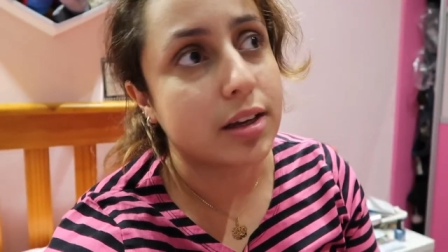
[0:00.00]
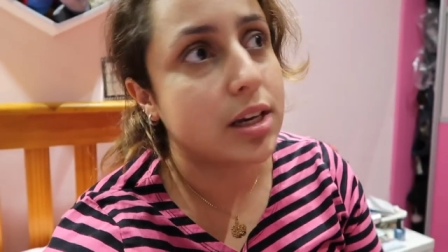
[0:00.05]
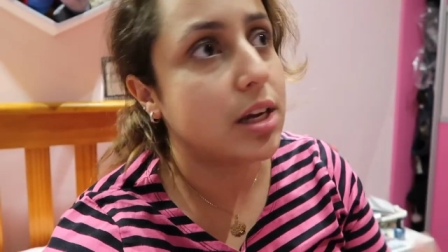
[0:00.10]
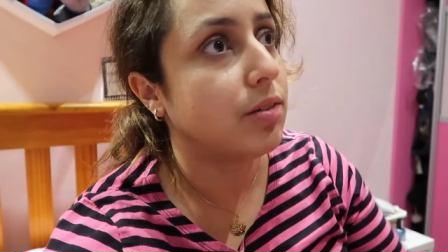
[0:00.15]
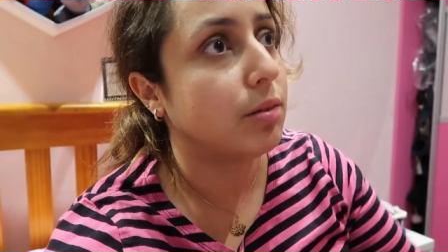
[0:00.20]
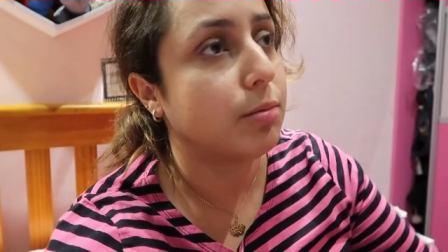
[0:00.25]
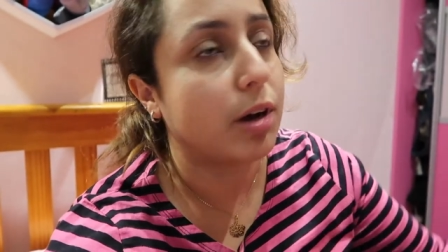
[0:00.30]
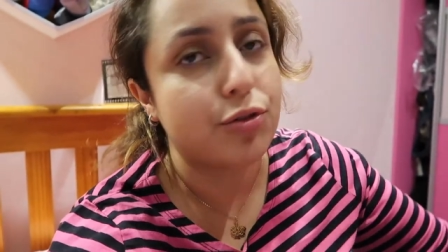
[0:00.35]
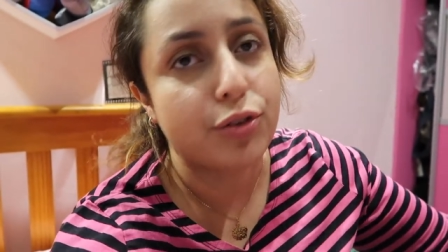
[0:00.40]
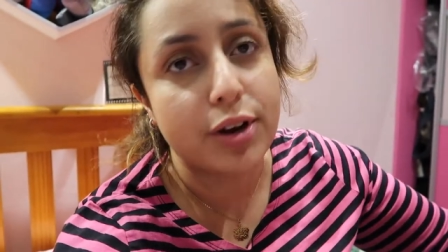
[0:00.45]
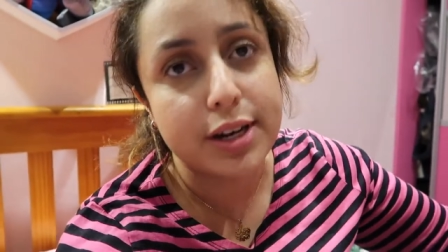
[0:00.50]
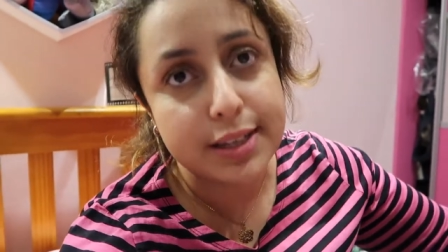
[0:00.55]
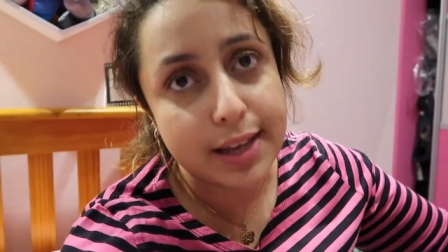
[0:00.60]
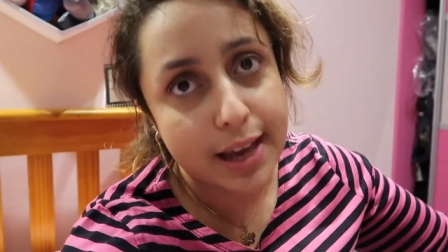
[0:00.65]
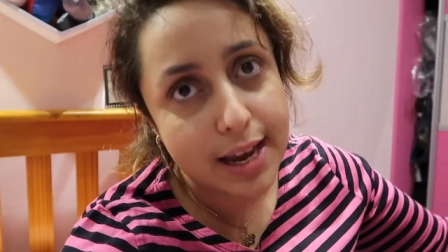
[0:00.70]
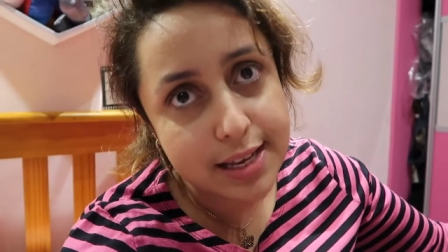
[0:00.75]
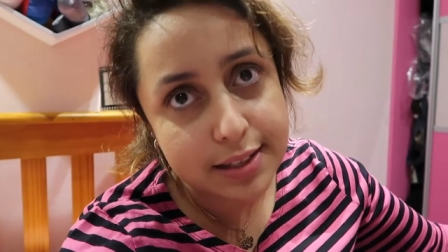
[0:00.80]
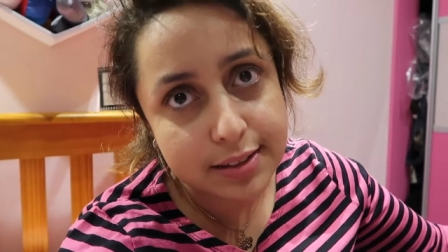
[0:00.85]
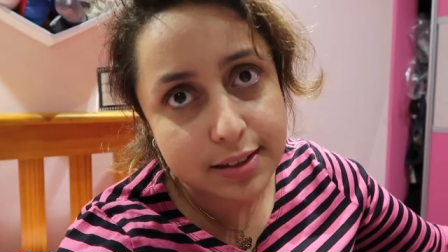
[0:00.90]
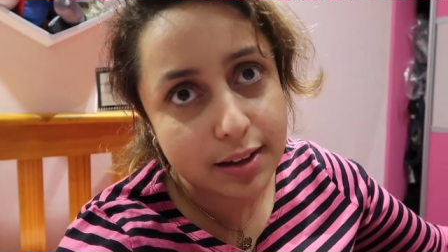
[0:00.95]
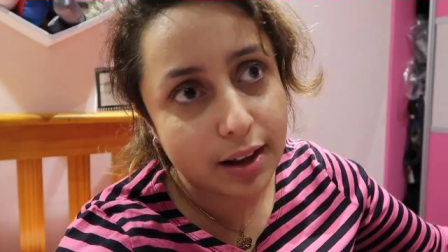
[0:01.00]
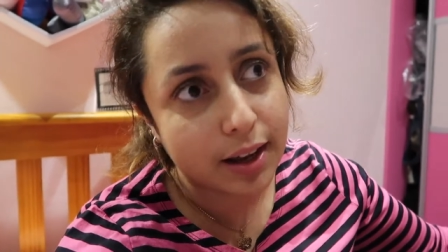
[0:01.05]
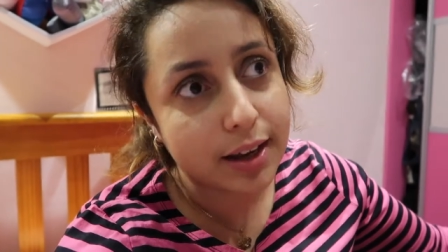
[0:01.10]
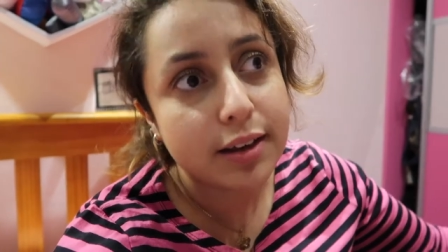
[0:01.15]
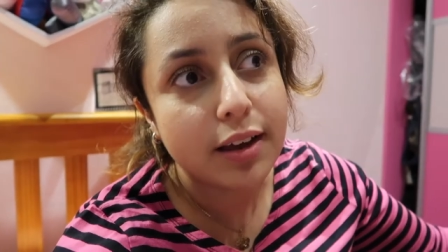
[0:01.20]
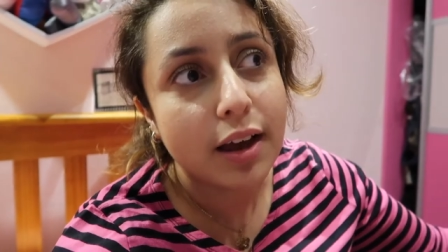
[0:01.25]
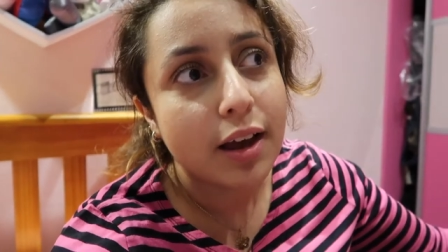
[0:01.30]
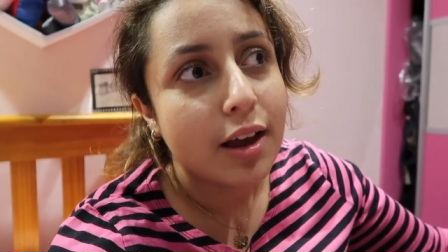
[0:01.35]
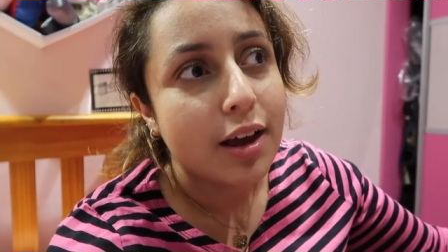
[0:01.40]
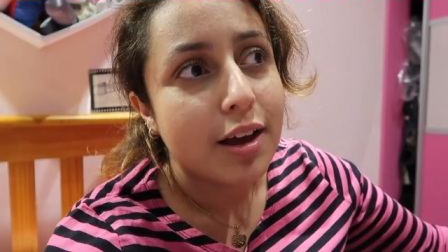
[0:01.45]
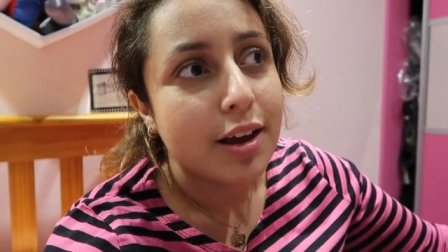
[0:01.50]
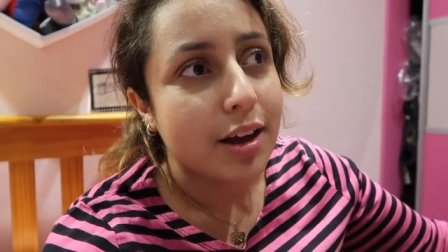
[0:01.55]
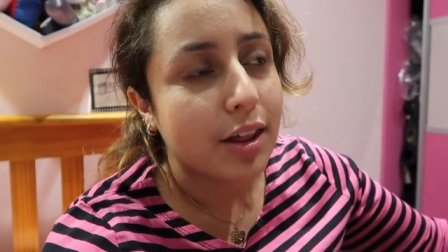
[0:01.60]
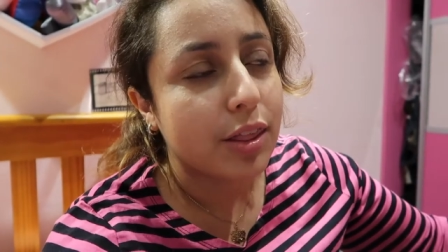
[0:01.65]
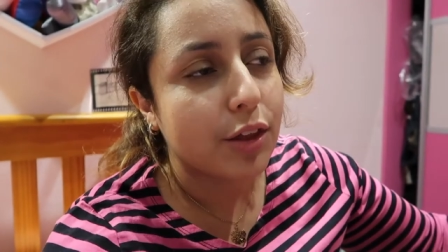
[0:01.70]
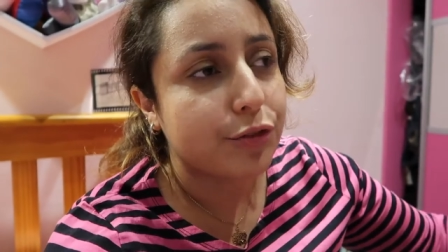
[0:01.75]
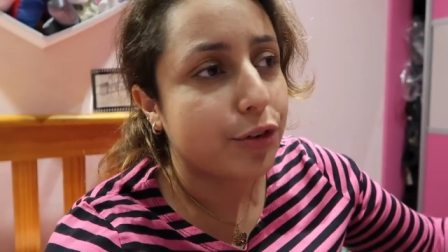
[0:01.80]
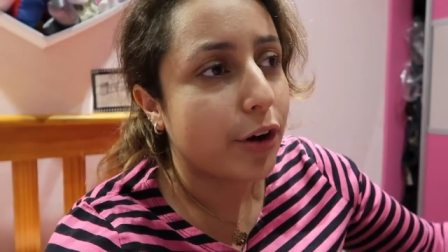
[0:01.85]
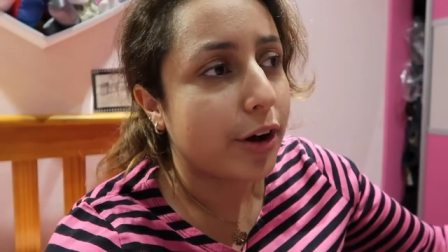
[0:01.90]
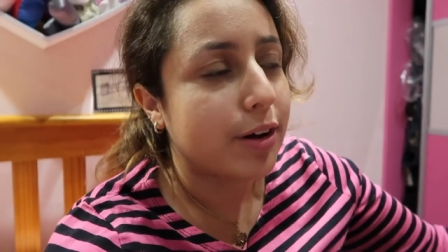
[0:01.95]
And even my friend Daisy, like,
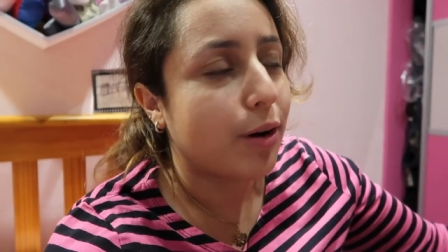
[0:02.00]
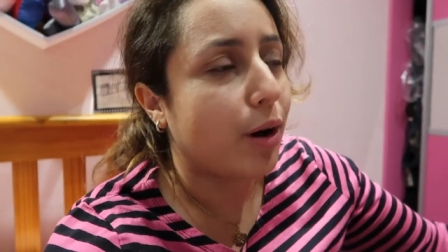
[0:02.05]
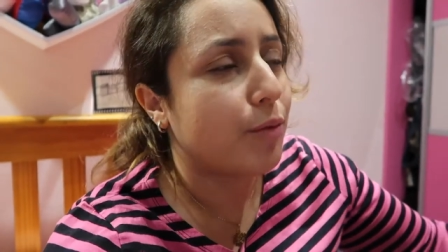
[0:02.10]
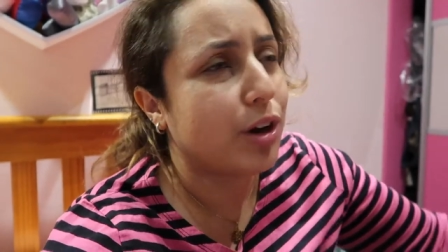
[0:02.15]
the first,